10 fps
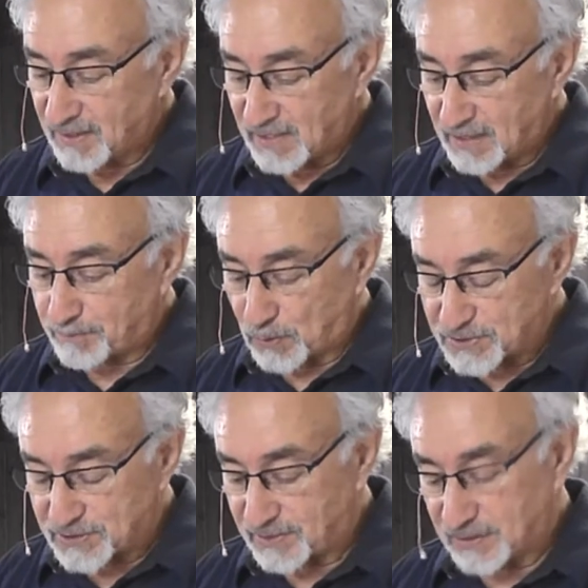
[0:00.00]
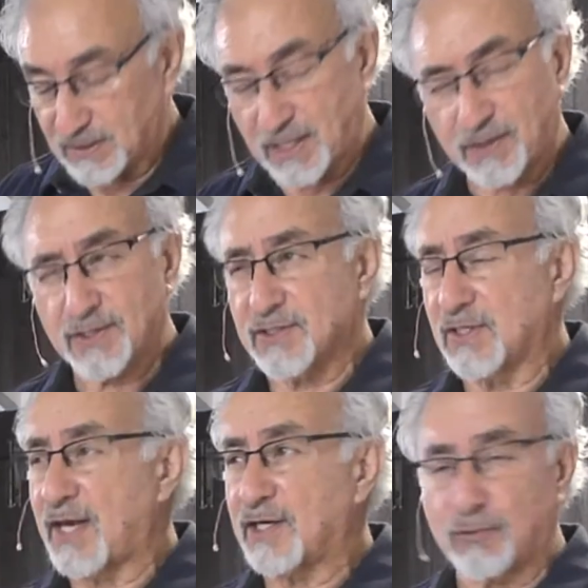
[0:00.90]
portion of the letter. There's a
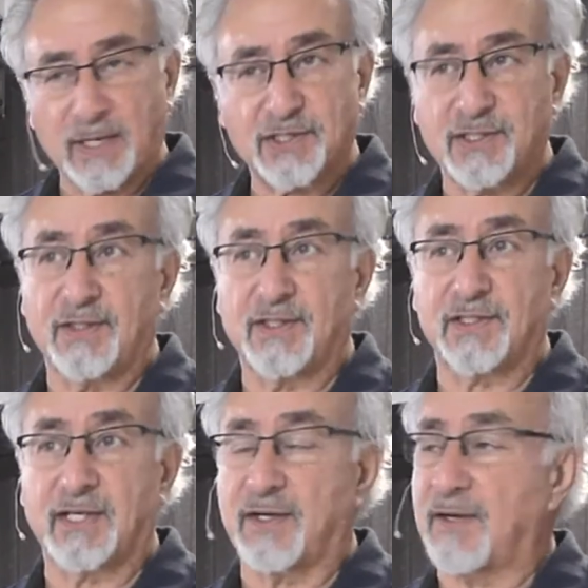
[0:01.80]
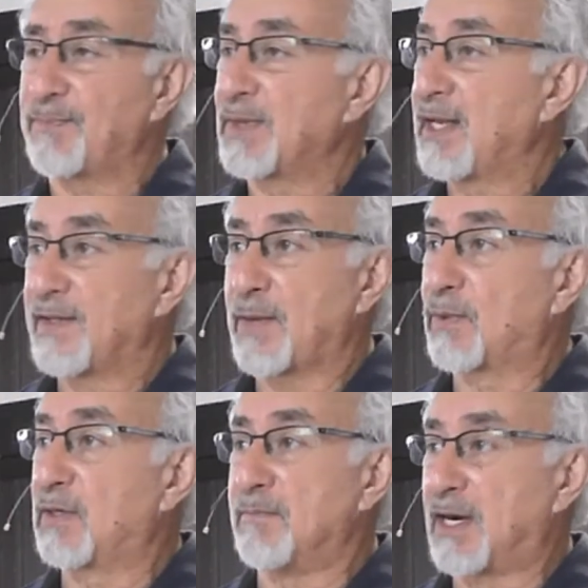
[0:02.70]
lot of correction in this letter. They
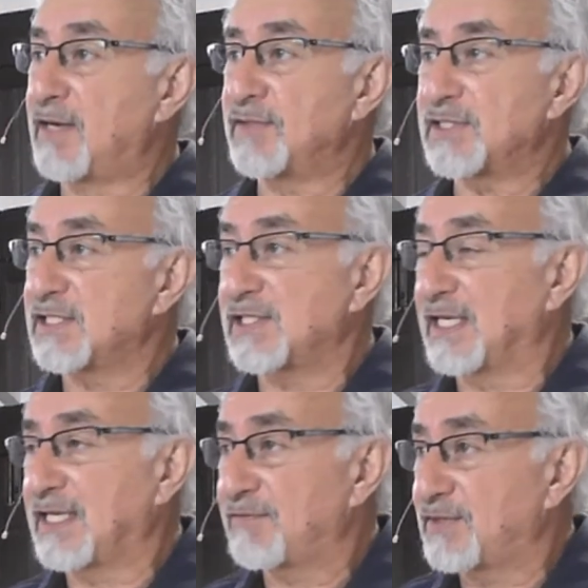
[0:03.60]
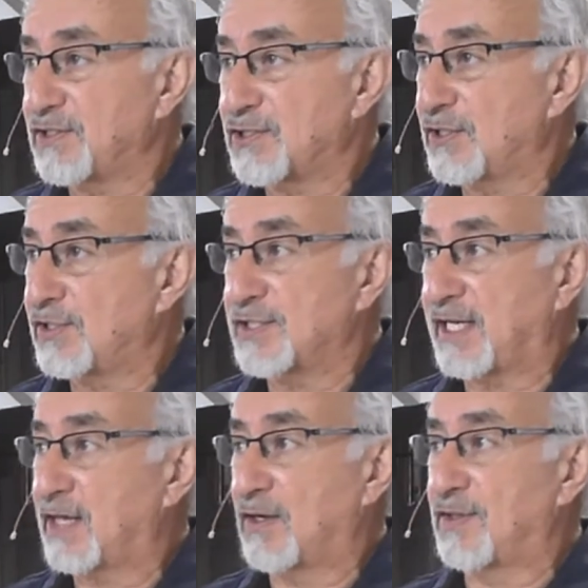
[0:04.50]
were a marvelously gifted church. They
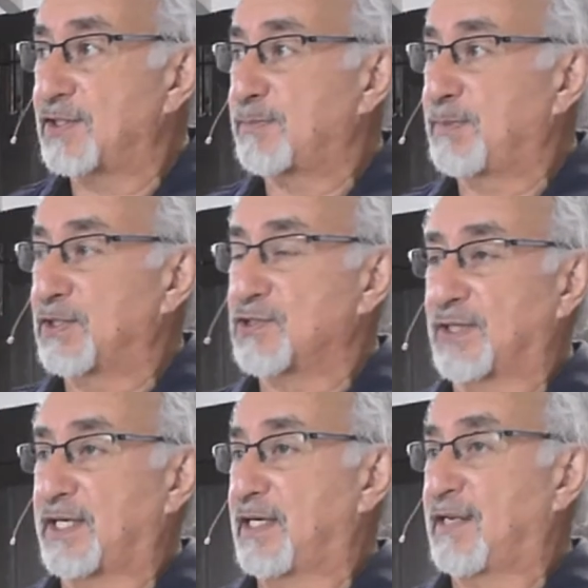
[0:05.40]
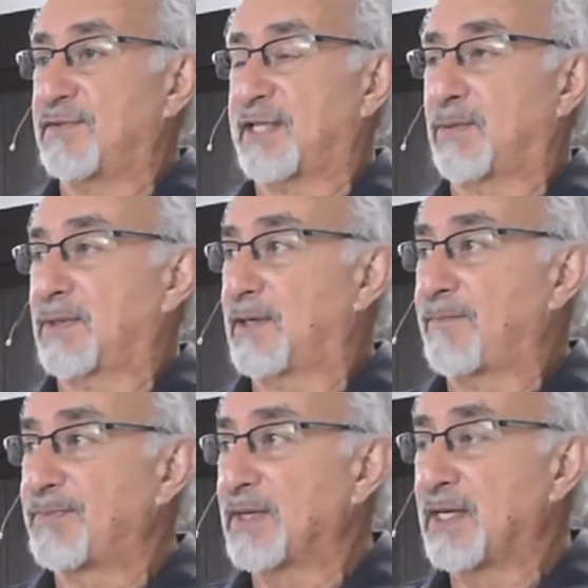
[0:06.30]
had all the spiritual gifts. They
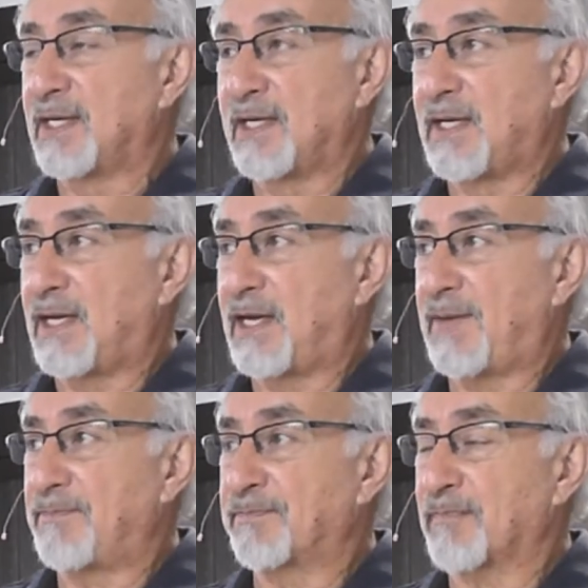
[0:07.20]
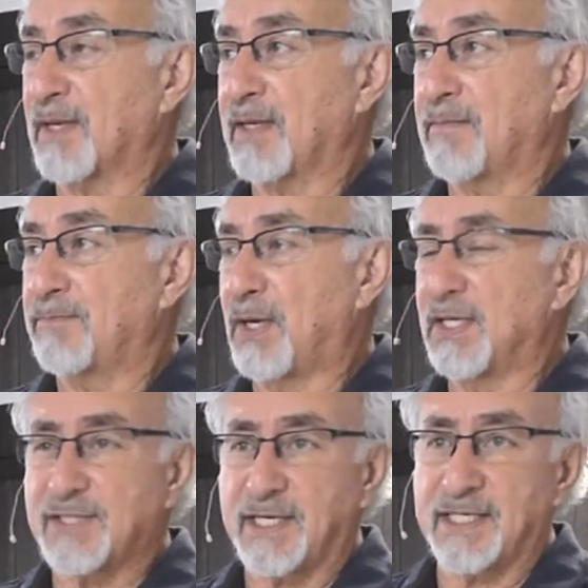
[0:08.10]
were... Paul
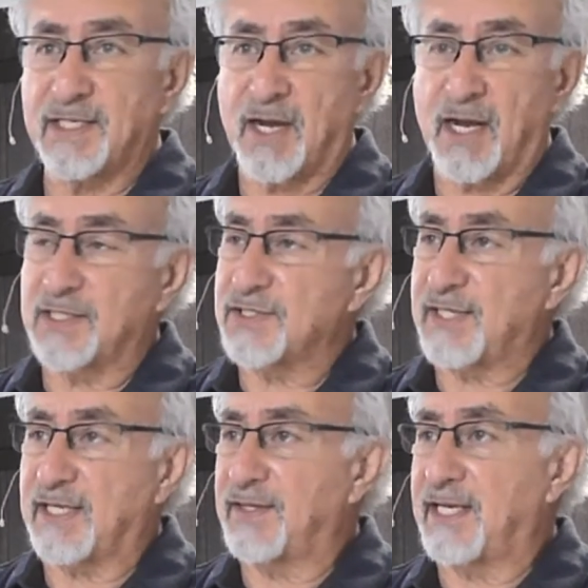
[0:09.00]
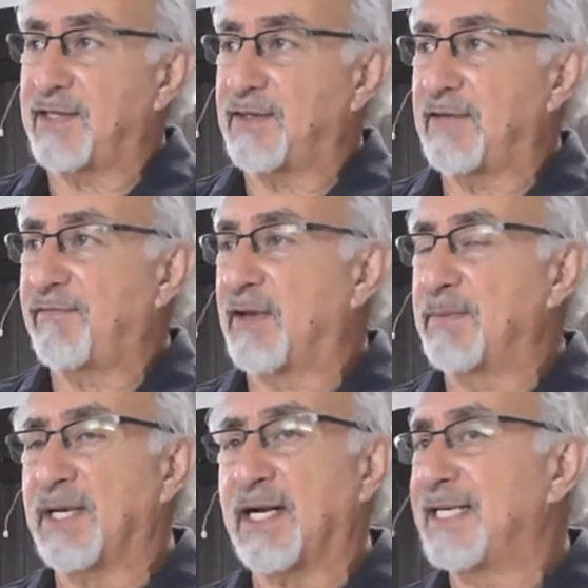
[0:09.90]
said, in knowledge, they fell
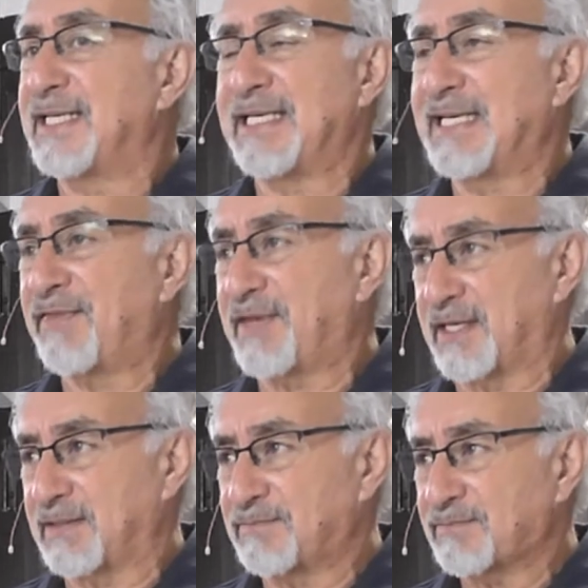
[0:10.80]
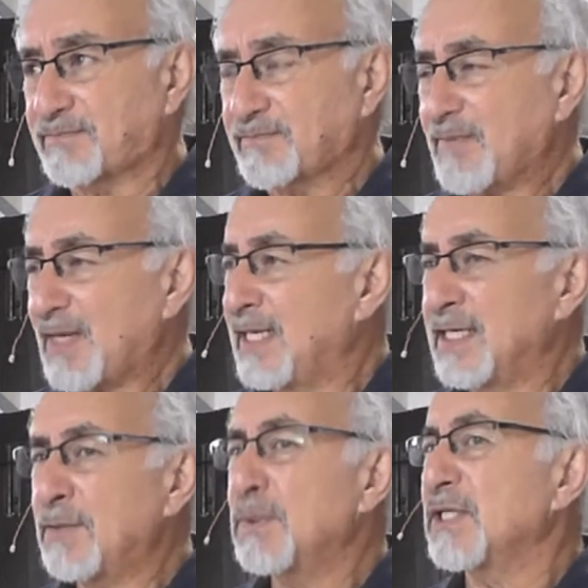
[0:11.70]
behind in nothing. And if
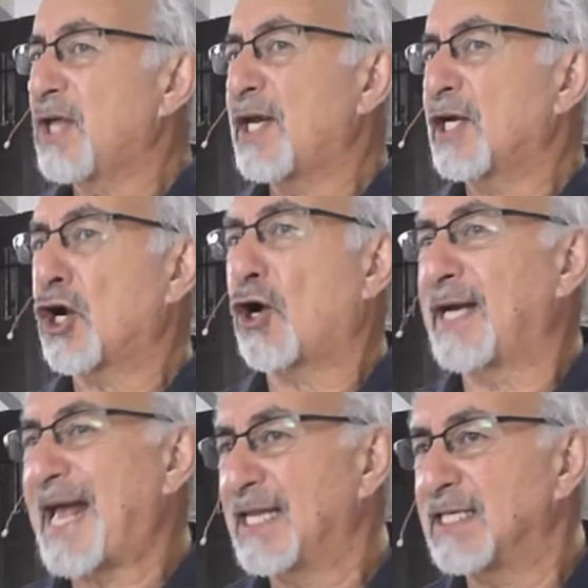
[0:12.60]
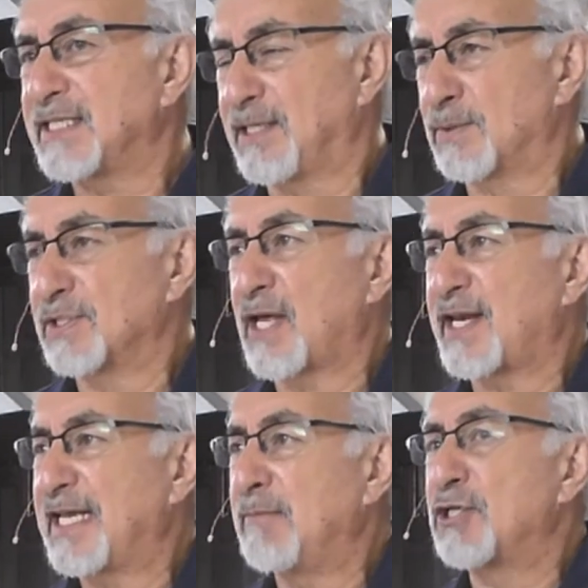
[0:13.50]
there was a lot of carnality, there was a lot of
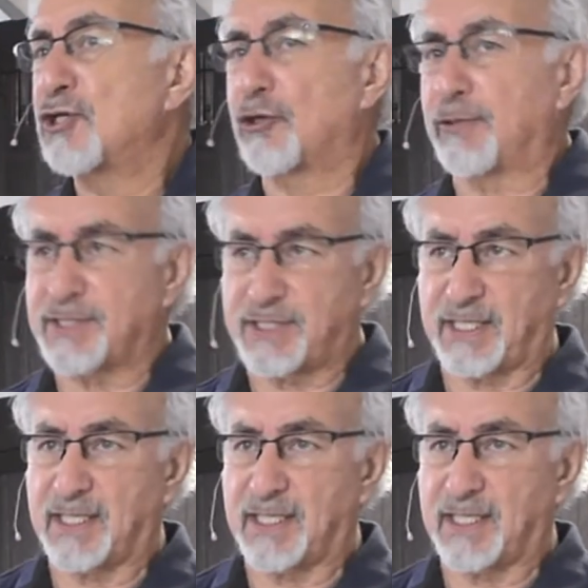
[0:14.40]
immaturity